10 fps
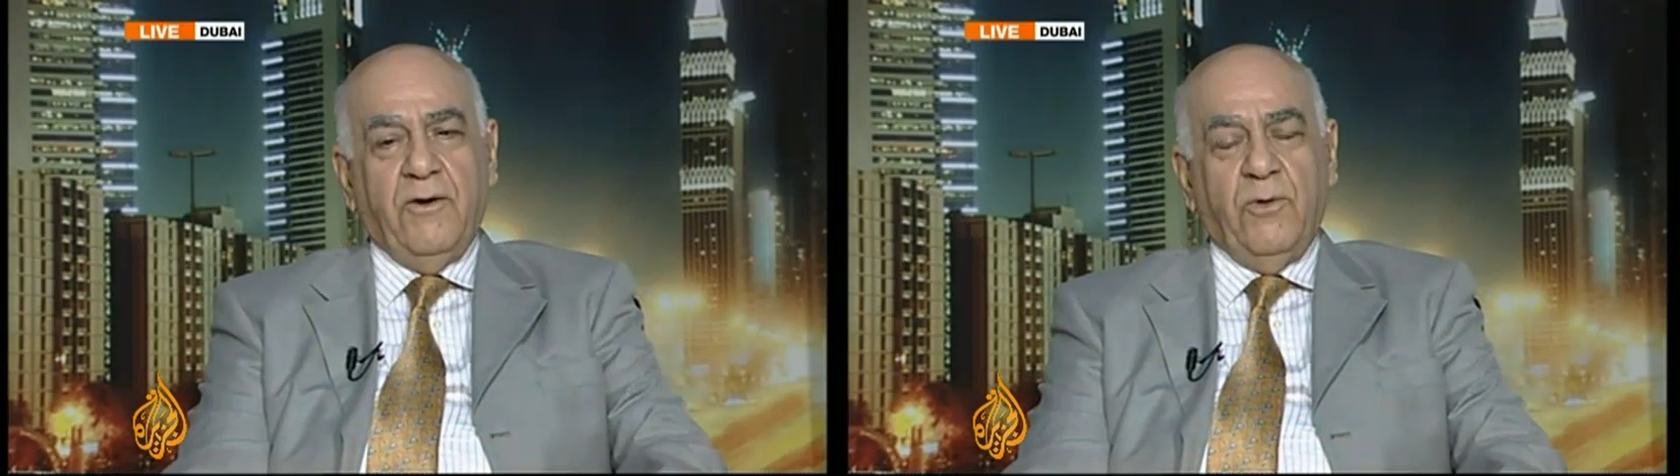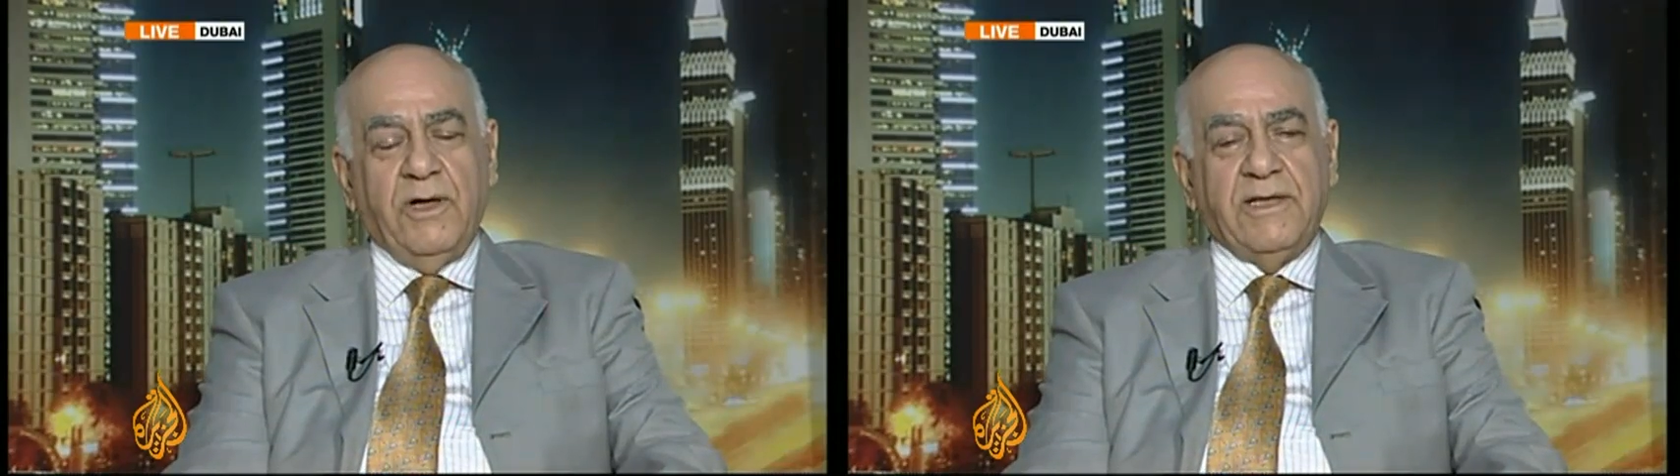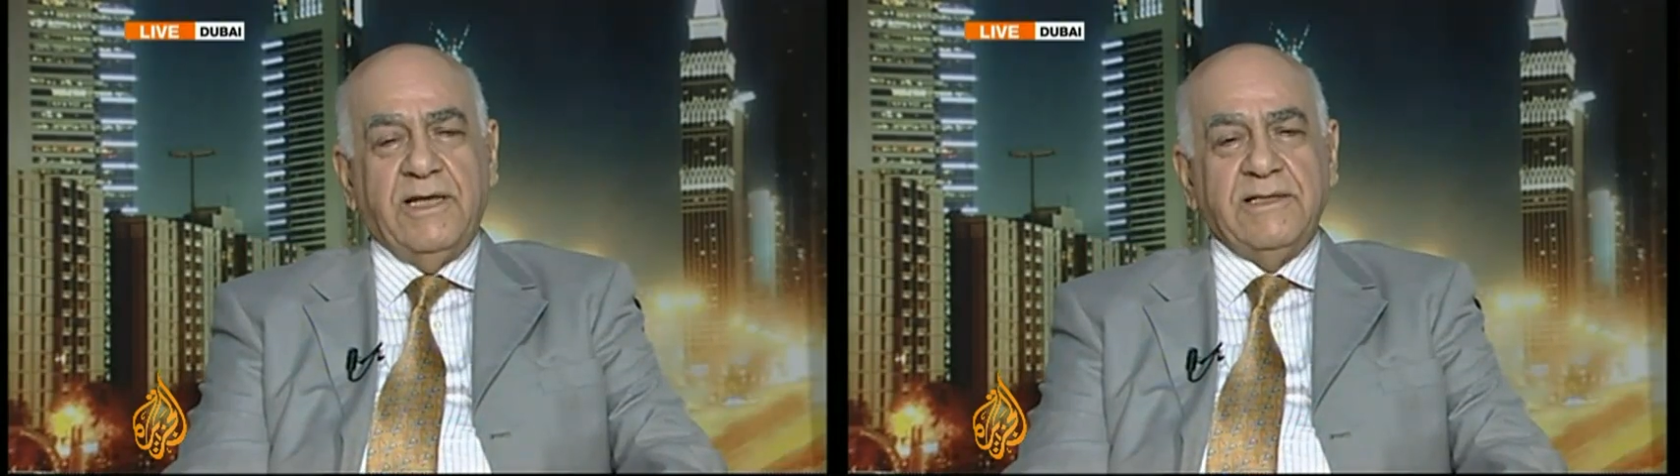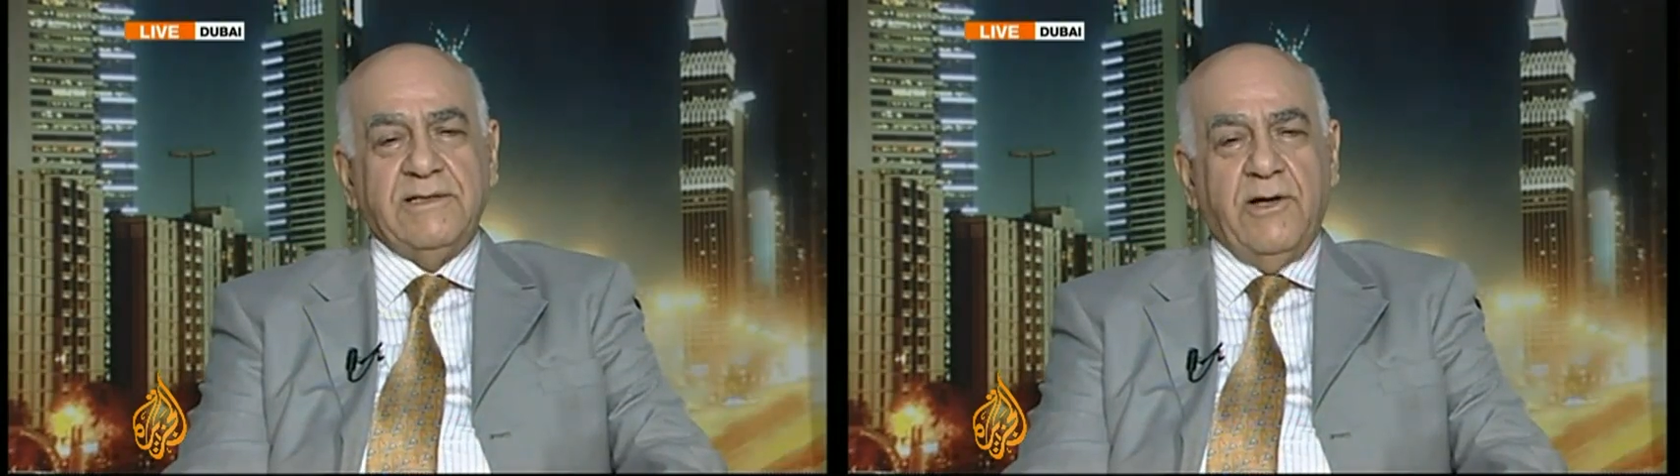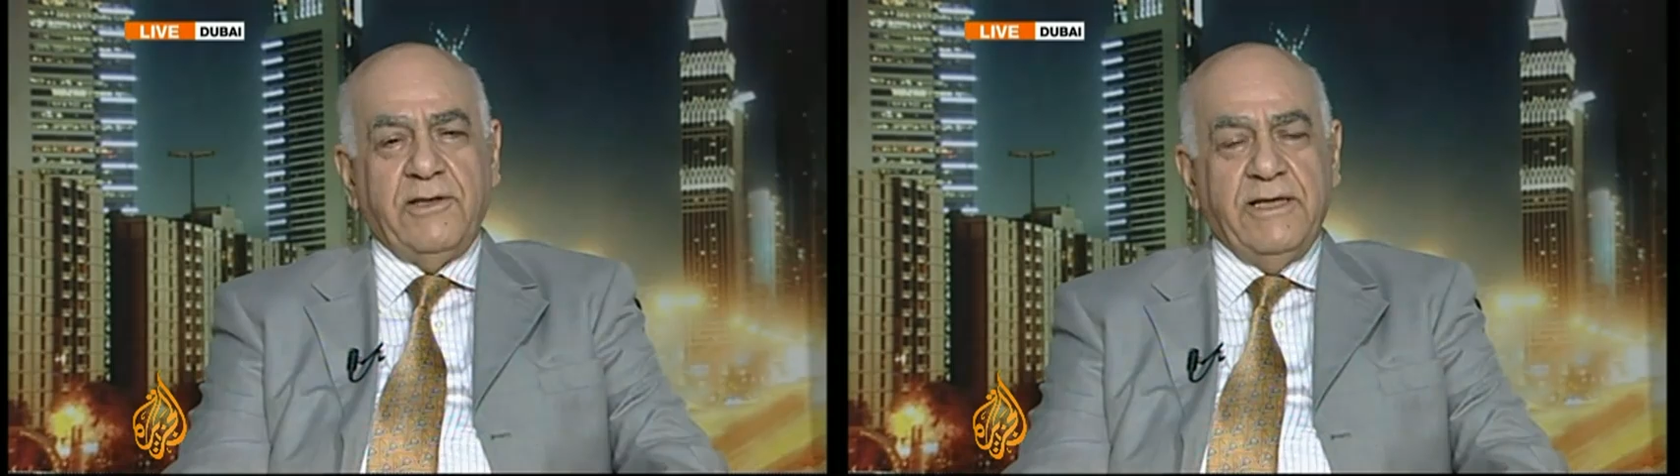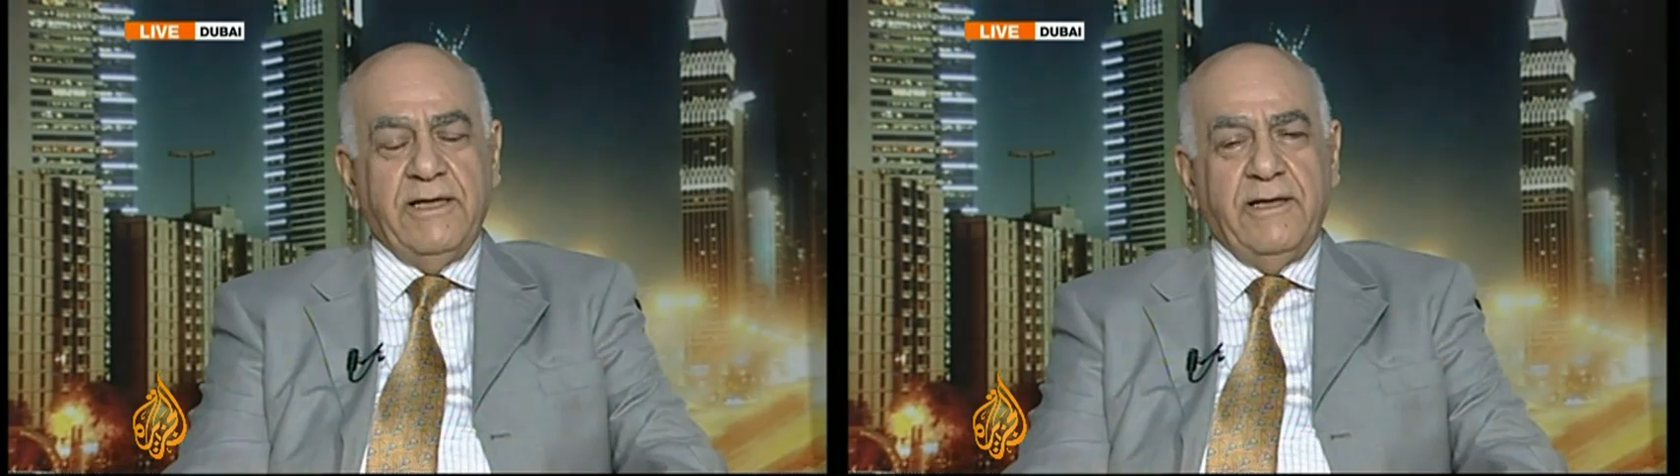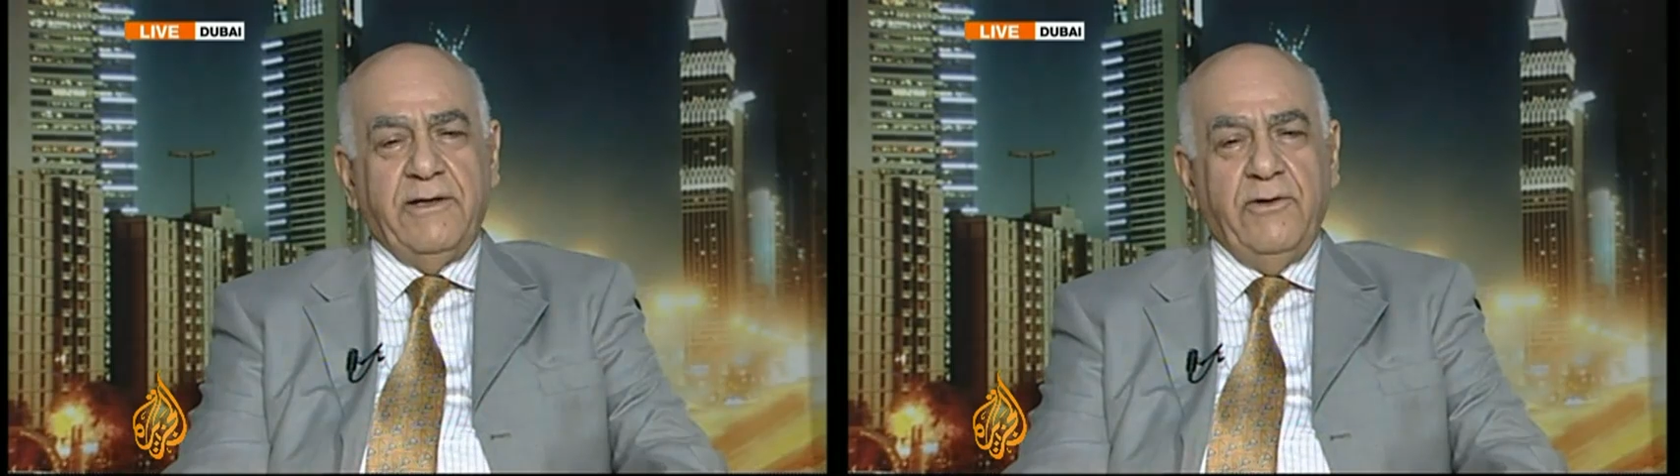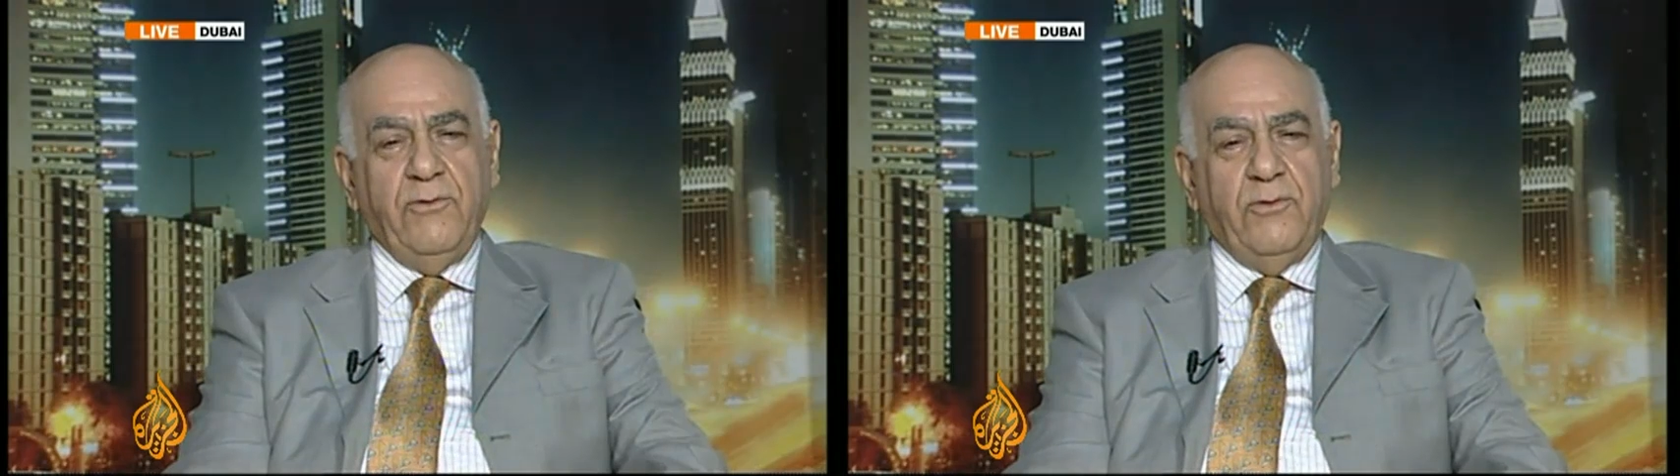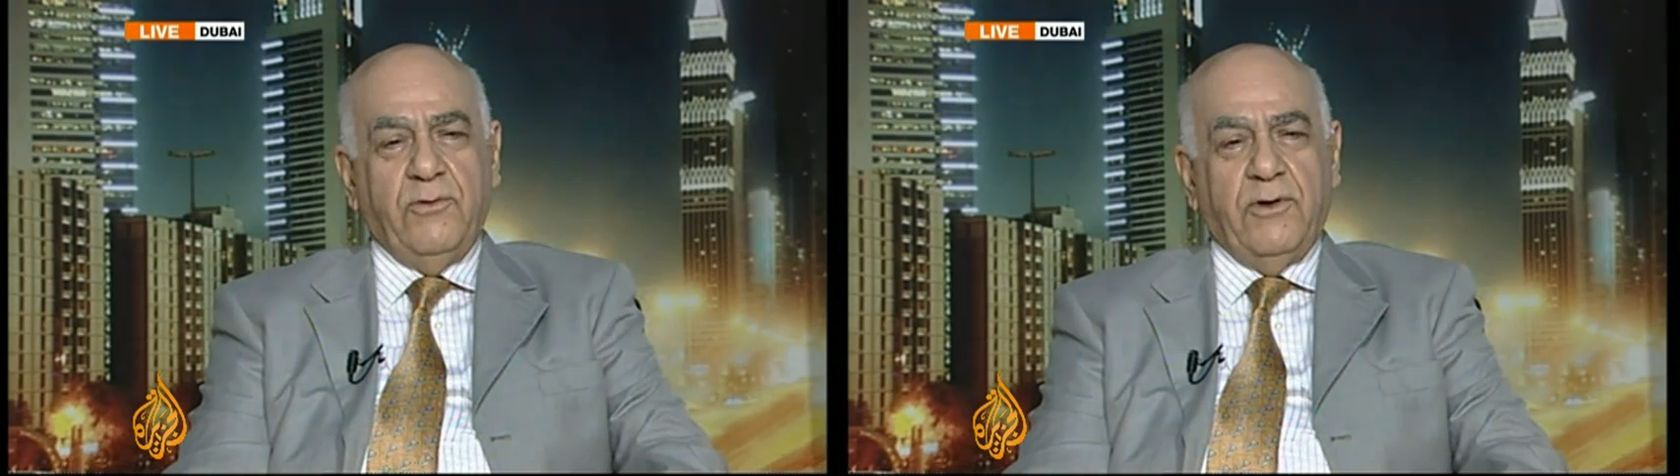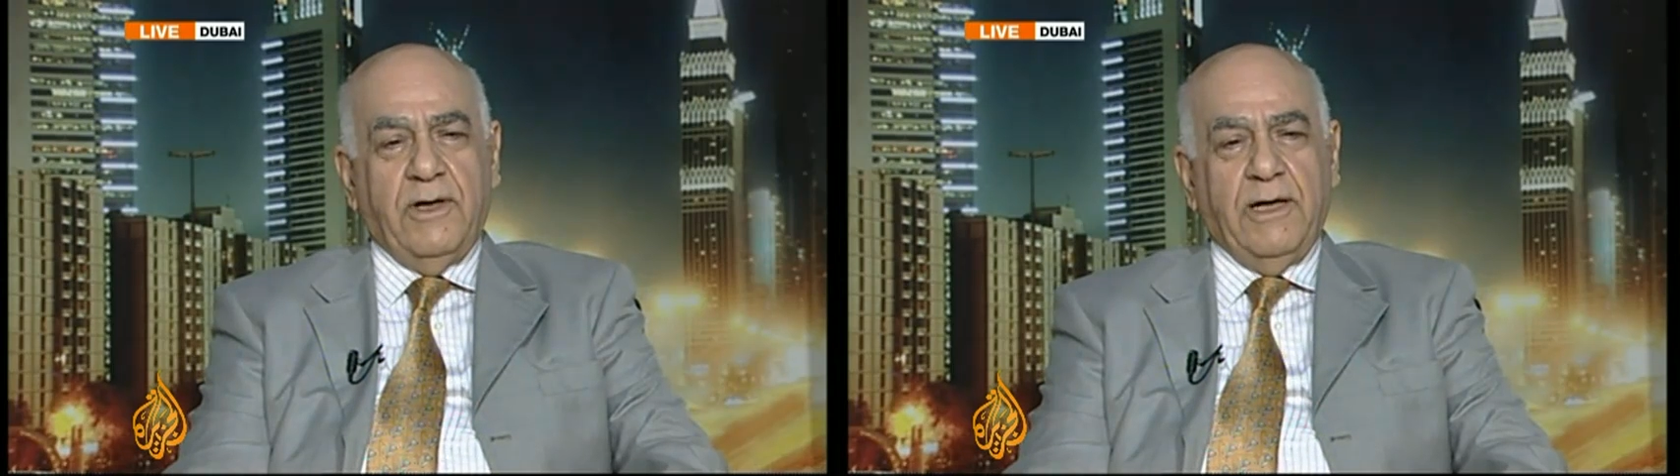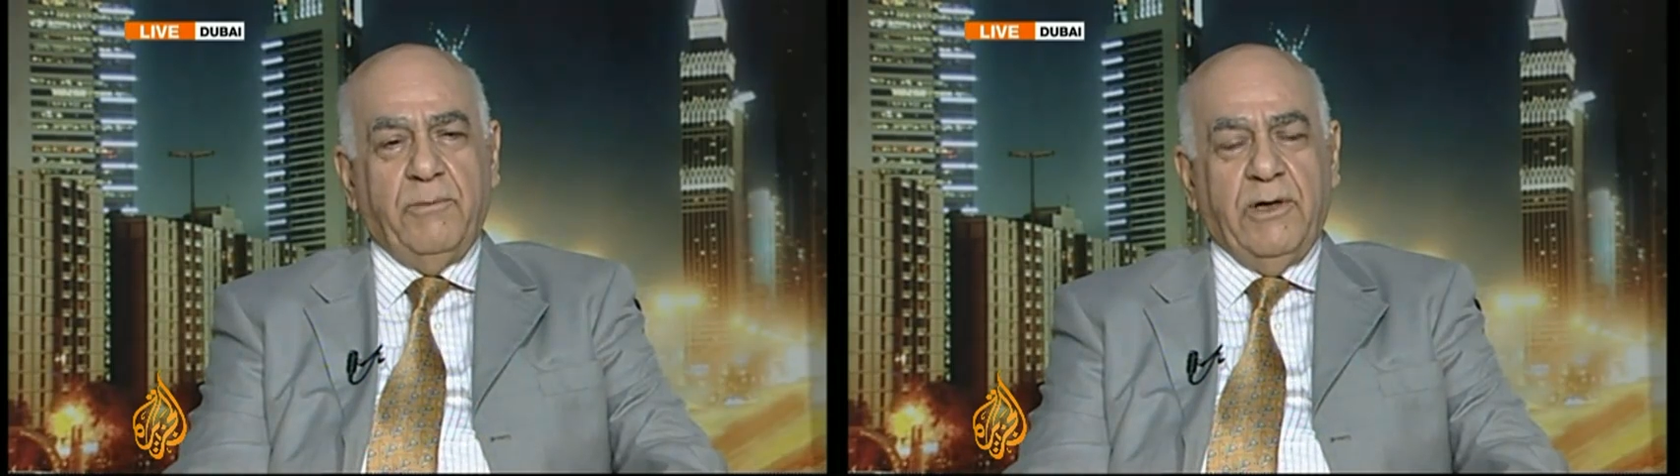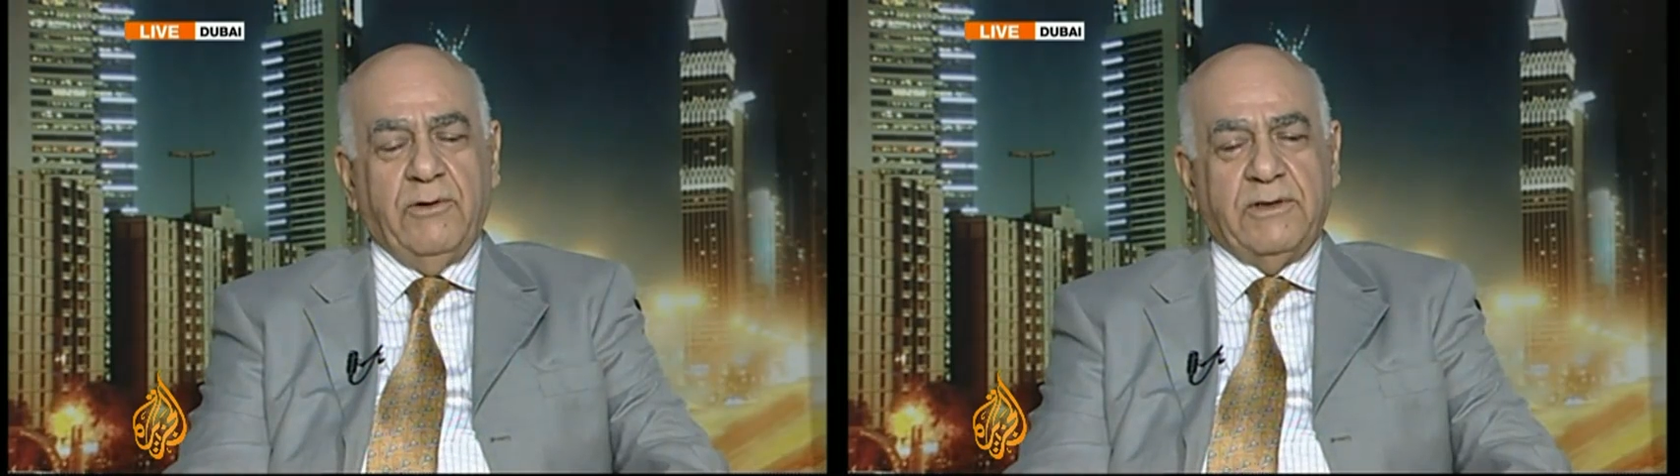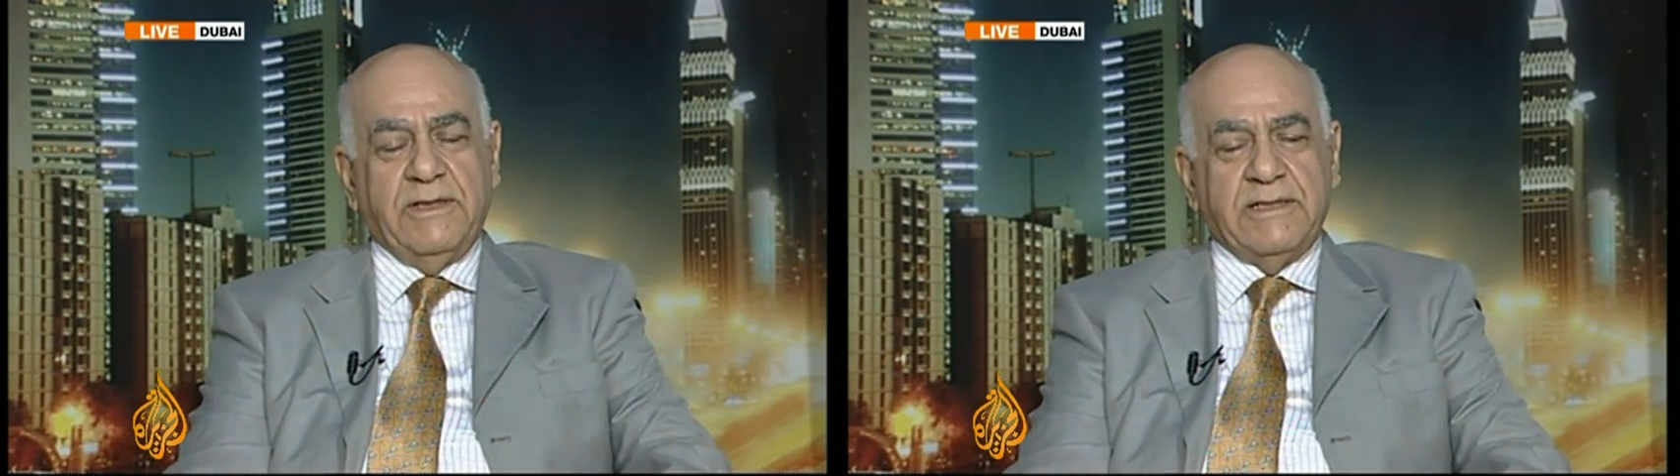Well, there is nothing new about